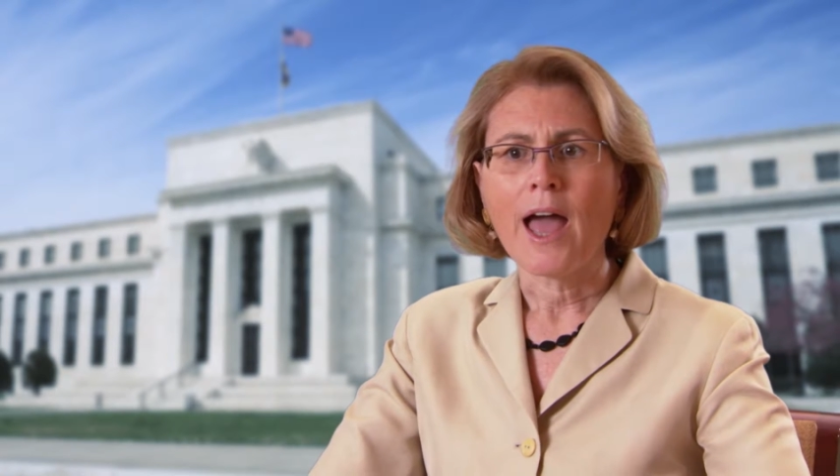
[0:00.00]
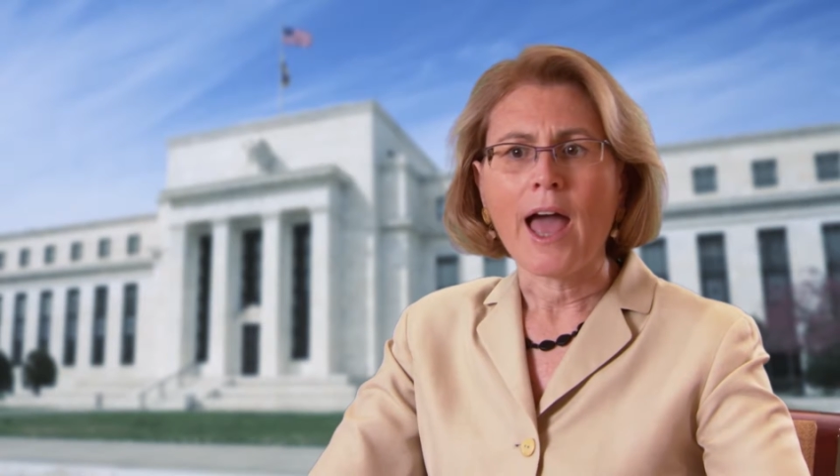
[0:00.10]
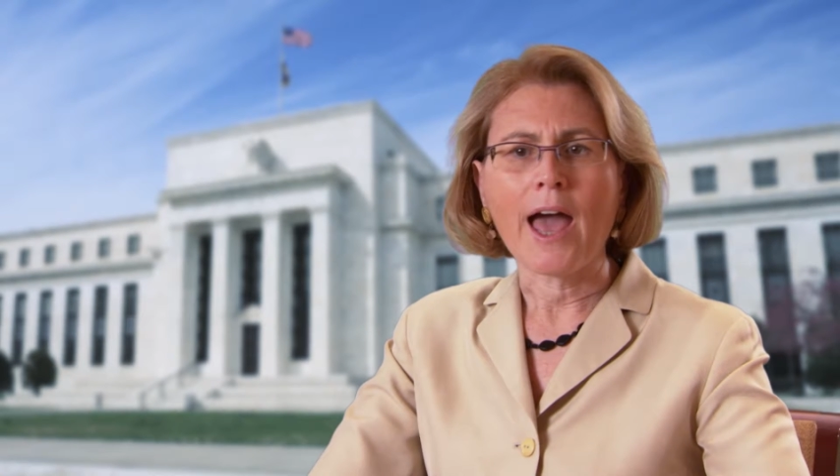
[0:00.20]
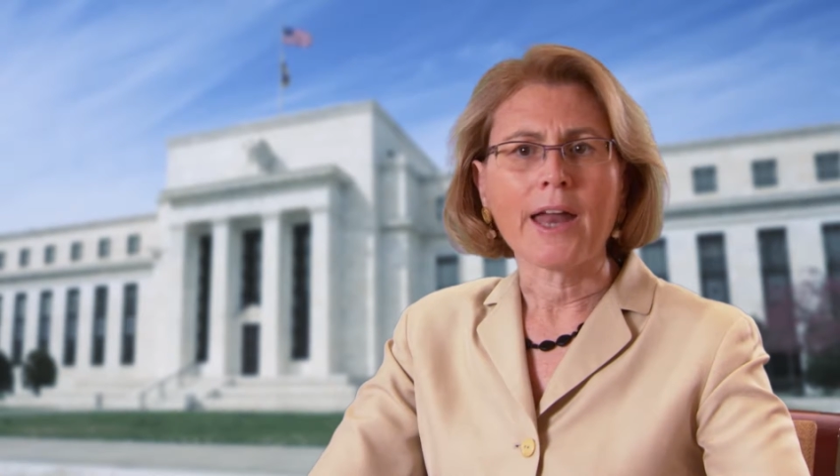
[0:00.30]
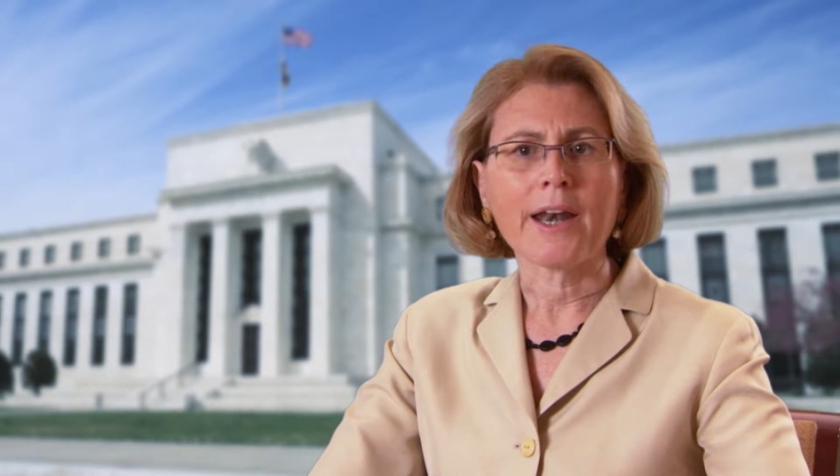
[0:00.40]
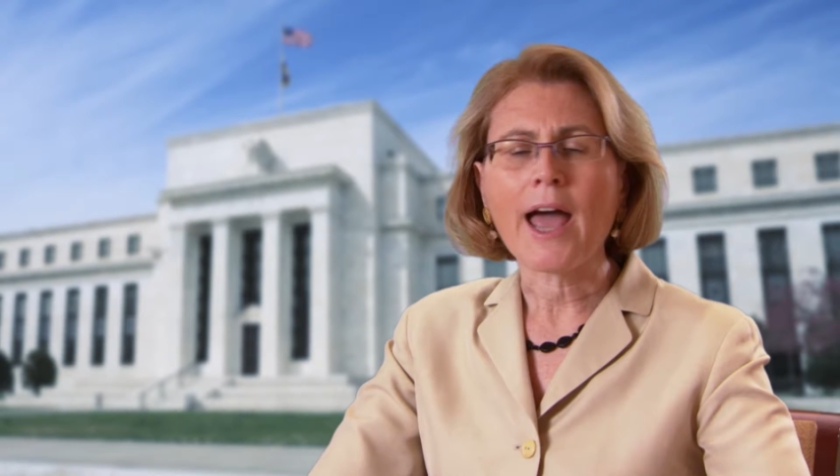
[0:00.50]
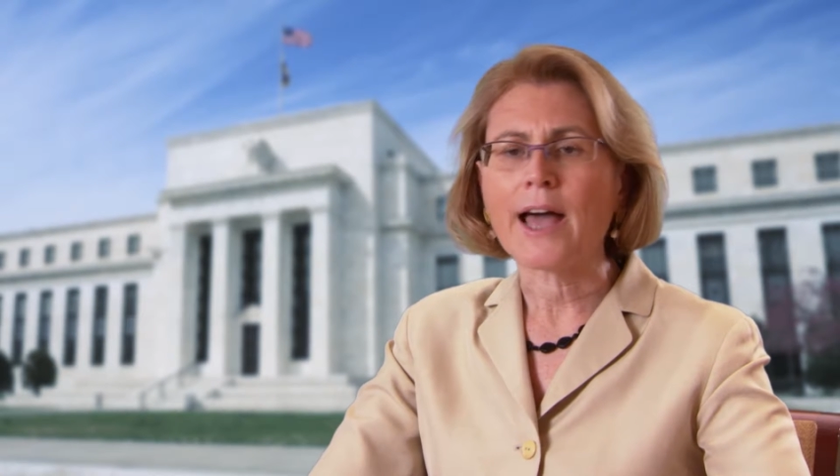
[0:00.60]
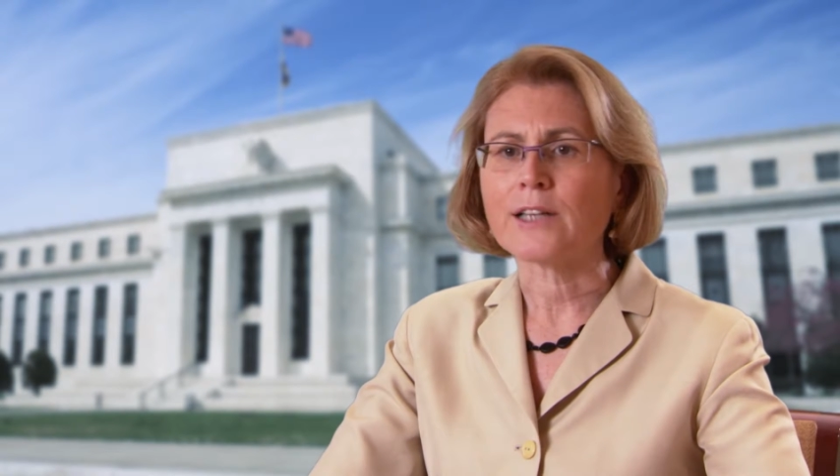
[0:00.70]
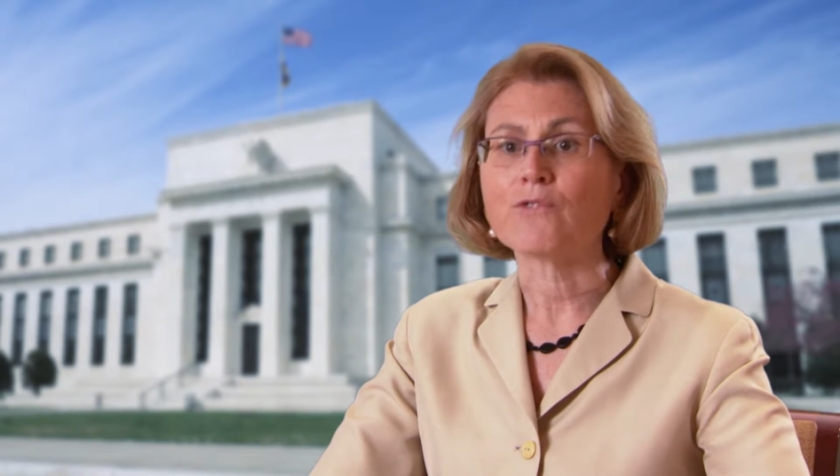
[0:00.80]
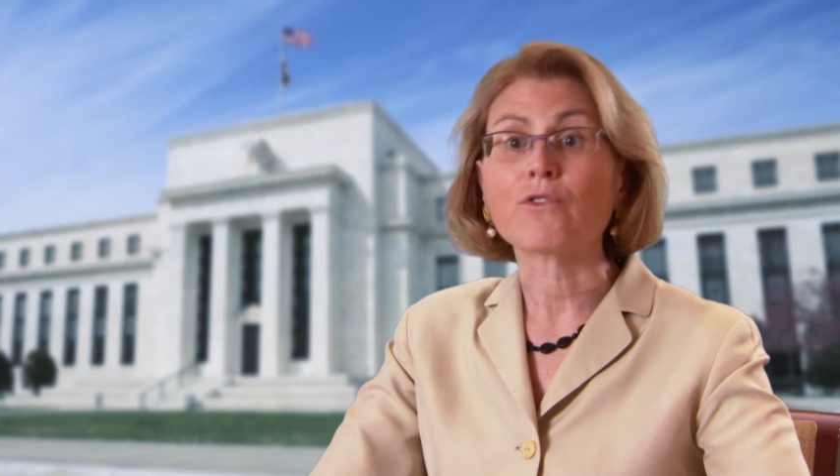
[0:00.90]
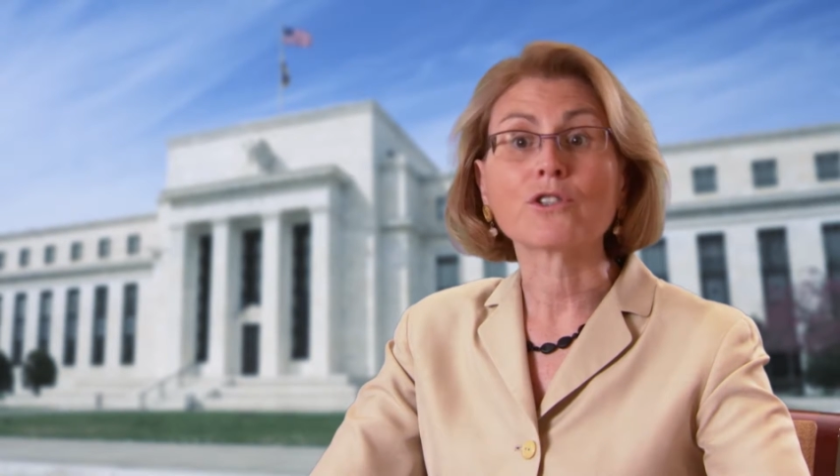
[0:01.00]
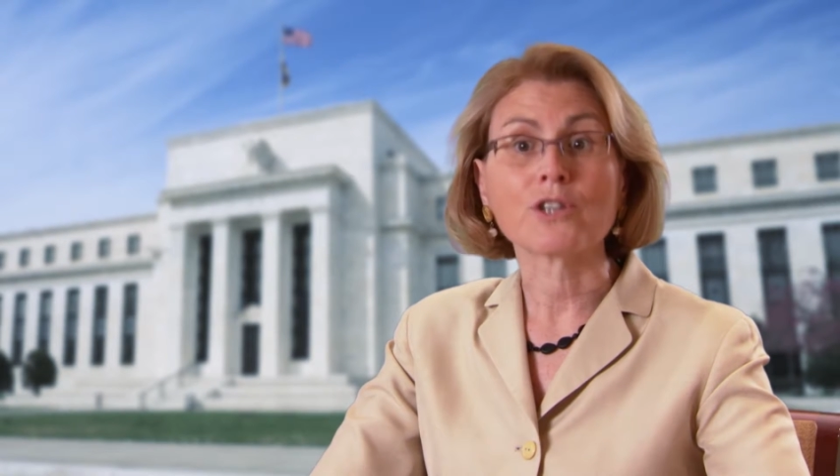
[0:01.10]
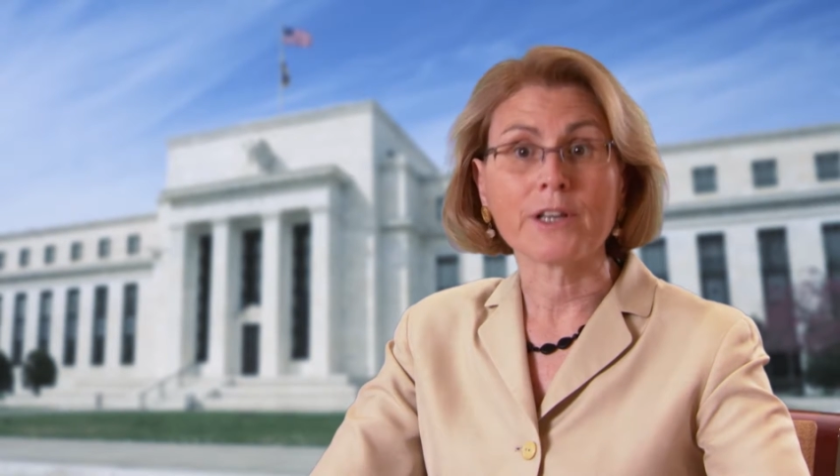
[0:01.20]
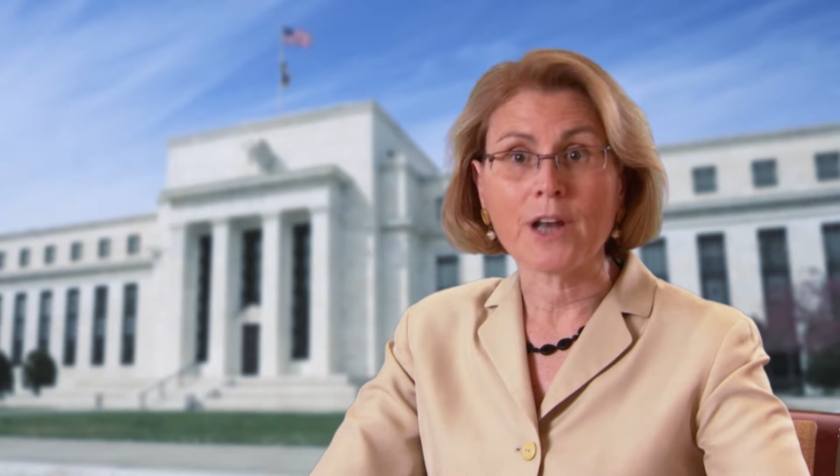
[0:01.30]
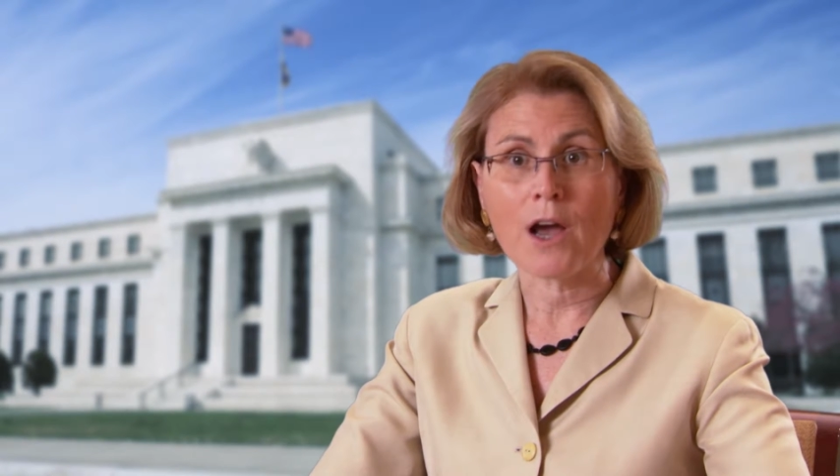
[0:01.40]
and has
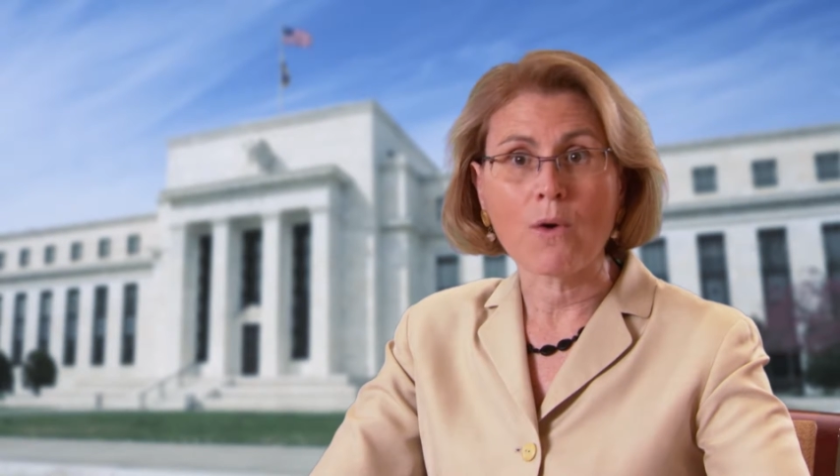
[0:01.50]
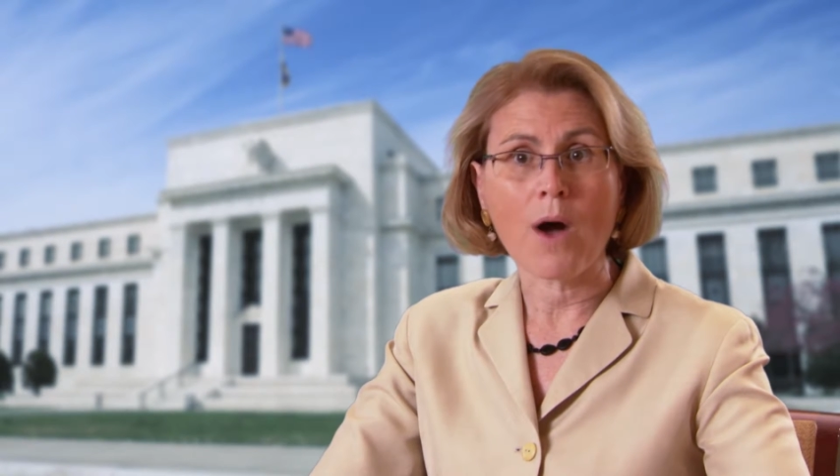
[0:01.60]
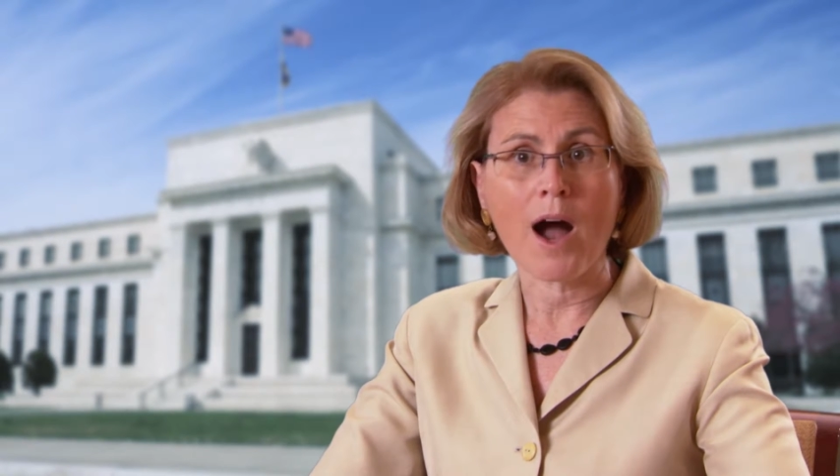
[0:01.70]
virtually no